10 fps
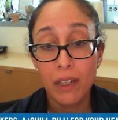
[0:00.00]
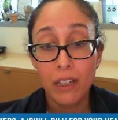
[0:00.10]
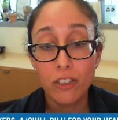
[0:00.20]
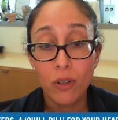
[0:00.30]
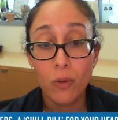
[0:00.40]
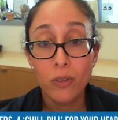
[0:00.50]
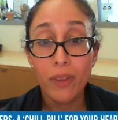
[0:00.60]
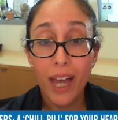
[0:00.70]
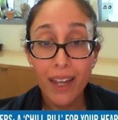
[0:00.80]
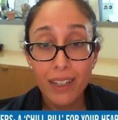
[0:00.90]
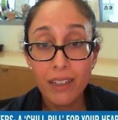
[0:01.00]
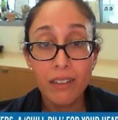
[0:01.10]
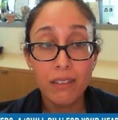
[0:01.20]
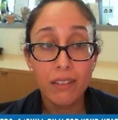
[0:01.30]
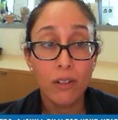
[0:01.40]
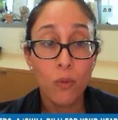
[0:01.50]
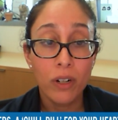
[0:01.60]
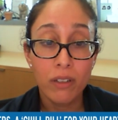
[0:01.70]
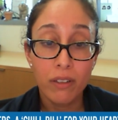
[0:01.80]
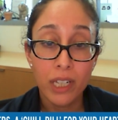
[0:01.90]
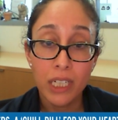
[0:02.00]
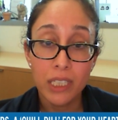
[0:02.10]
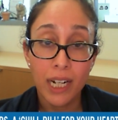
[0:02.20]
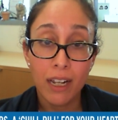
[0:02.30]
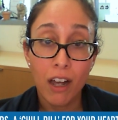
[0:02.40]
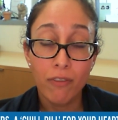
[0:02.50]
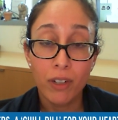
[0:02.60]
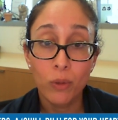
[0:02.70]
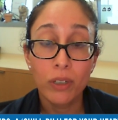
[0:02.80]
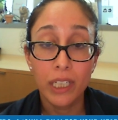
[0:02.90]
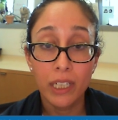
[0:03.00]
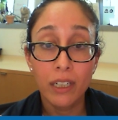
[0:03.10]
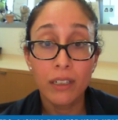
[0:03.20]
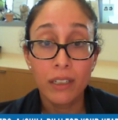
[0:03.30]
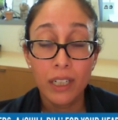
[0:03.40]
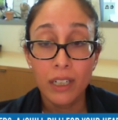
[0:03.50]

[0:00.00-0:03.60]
So, so that is, you know, one of the things that I often will hear